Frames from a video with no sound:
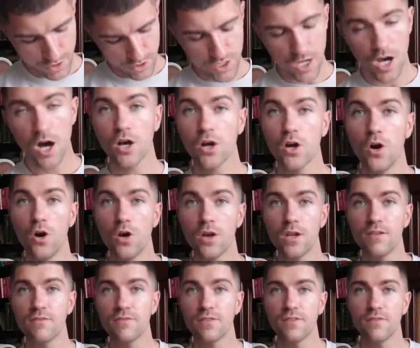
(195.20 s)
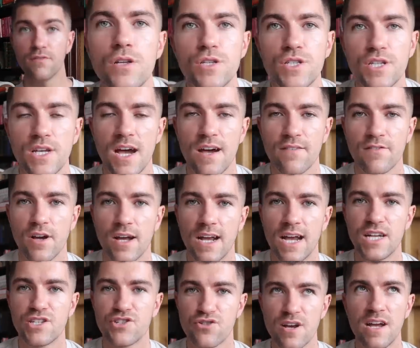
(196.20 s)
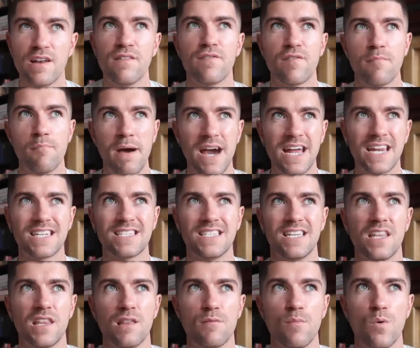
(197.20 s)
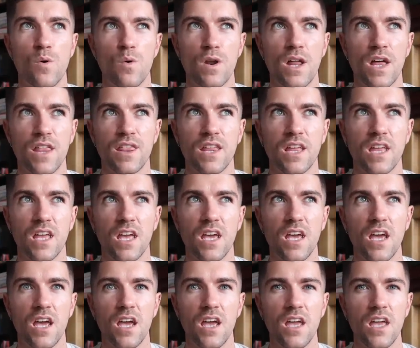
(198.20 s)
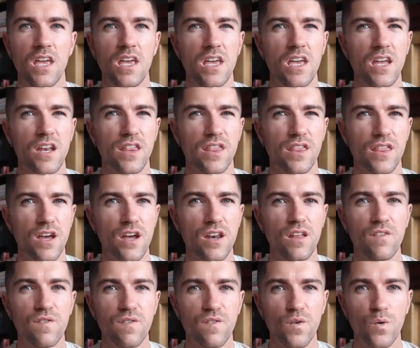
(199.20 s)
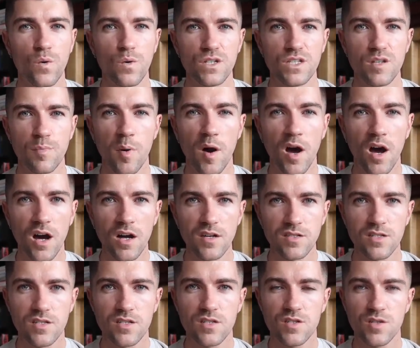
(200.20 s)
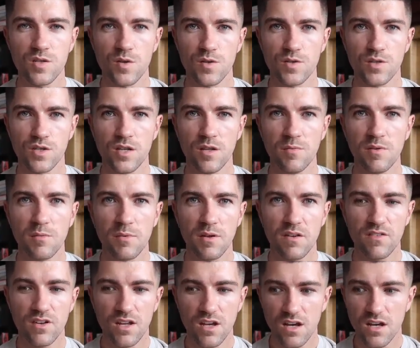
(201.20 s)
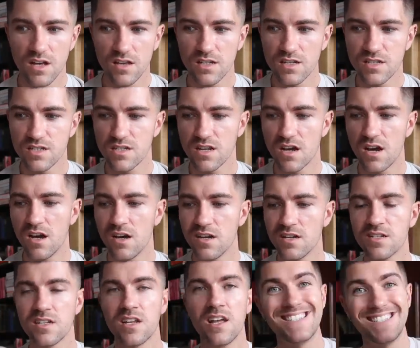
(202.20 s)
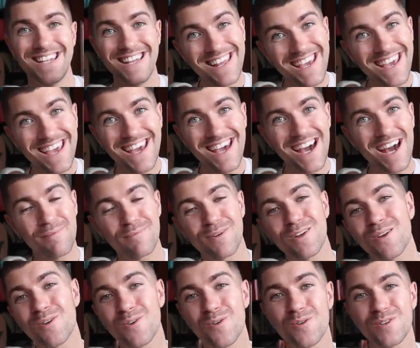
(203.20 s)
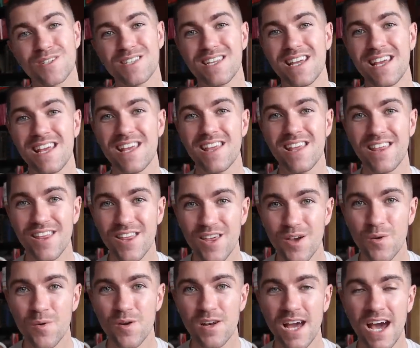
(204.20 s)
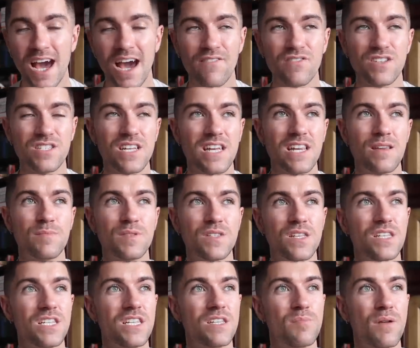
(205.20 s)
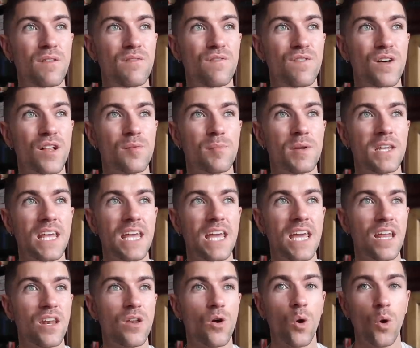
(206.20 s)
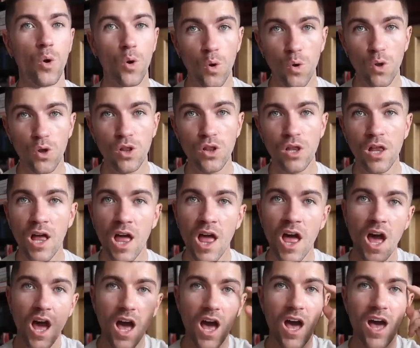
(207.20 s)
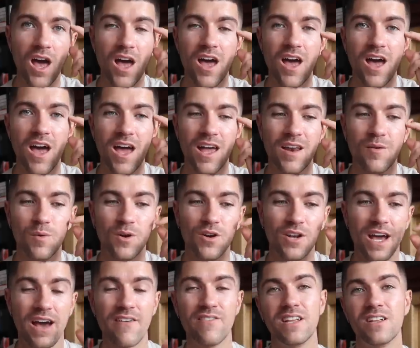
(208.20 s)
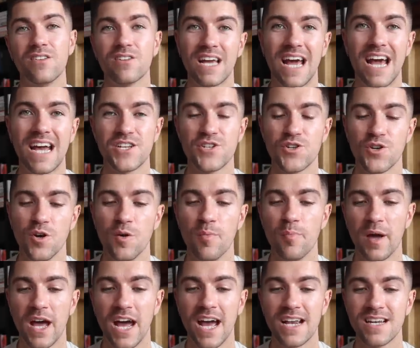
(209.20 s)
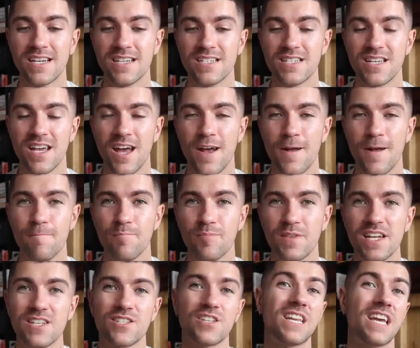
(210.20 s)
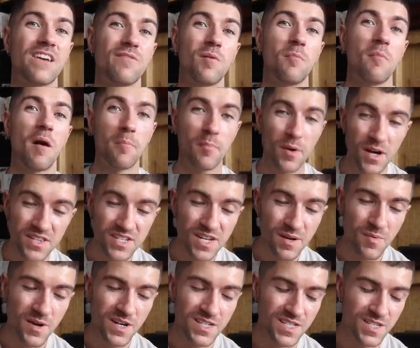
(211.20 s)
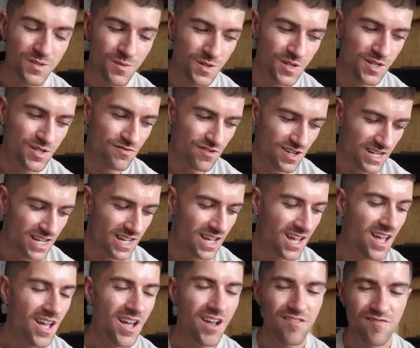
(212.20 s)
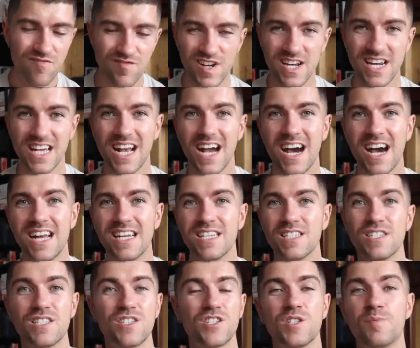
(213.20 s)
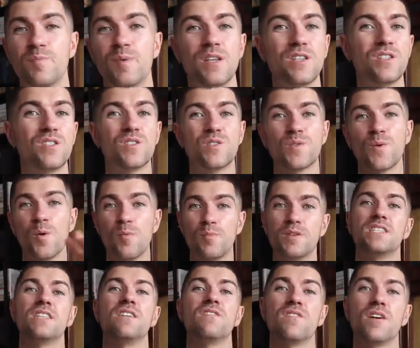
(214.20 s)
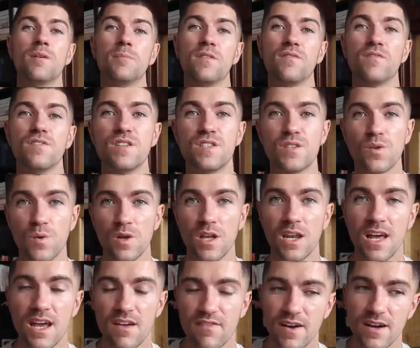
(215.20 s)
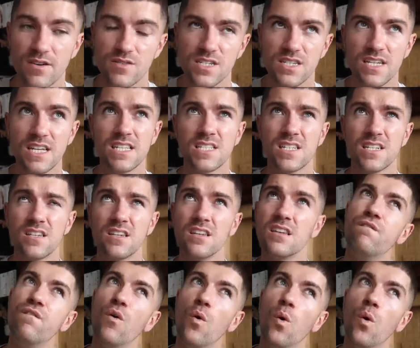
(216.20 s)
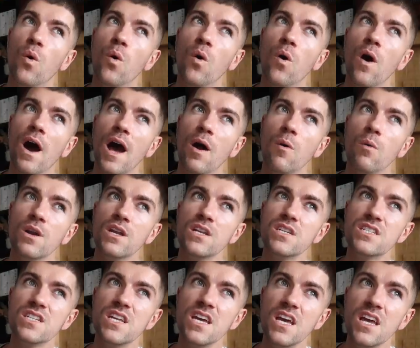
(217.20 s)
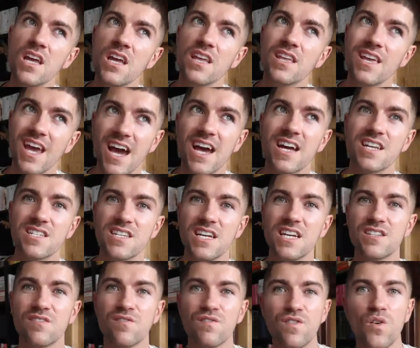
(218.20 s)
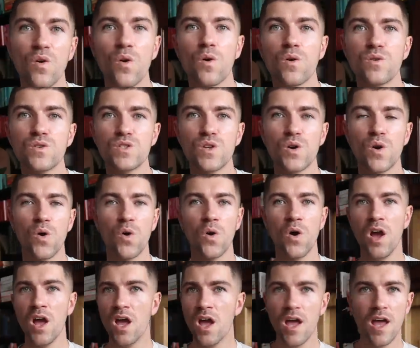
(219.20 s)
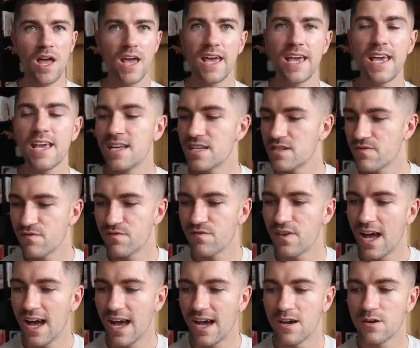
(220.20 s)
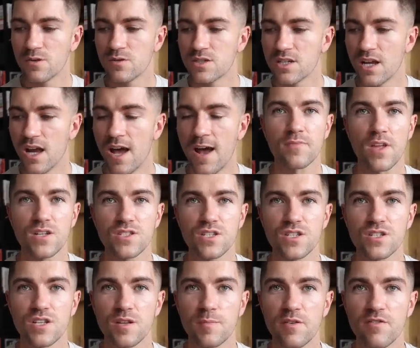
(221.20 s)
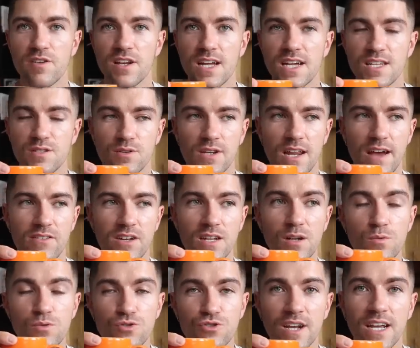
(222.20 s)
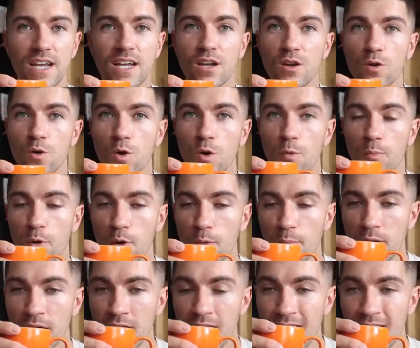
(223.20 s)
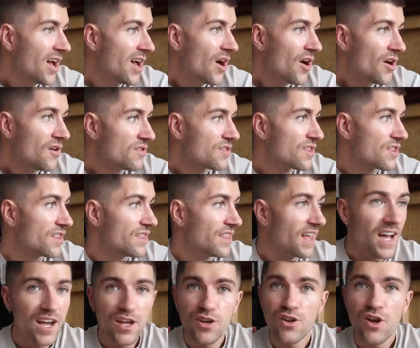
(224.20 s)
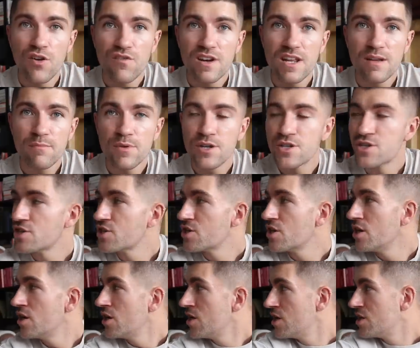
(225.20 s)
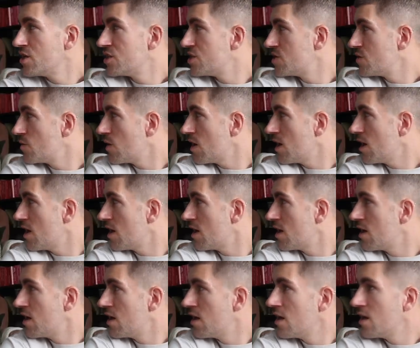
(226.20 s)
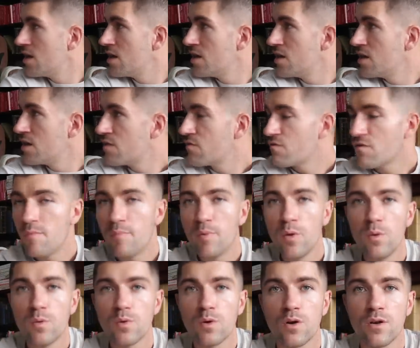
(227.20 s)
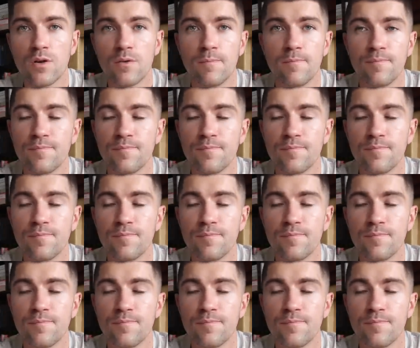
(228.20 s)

Dark Olive. So yeah, I've got to get a train from Paddington at the morning. I think 8:34 departs, so it's going to be a bit of an early start. Today I'm going to go see Ewan. I haven't seen him since he's been filming in Hull. And we're going to have a little catch up and he's going to give me my birthday presents, which is really, really kind. It's just been so busy filming for Sort Your Life Out season 4, I want to say. Yeah, season 4. So he's flat out. So it's going to be really nice. We're going to have a little drink in a local pub. Other than that, not really much to report on.